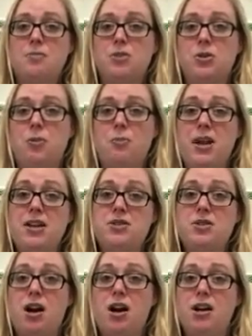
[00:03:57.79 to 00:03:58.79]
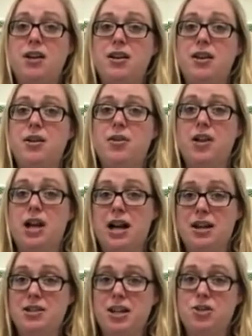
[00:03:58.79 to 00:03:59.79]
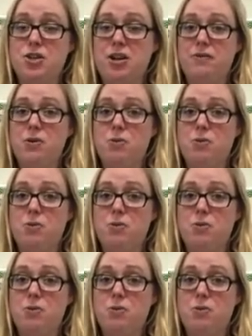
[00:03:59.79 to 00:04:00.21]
So based on the connotation of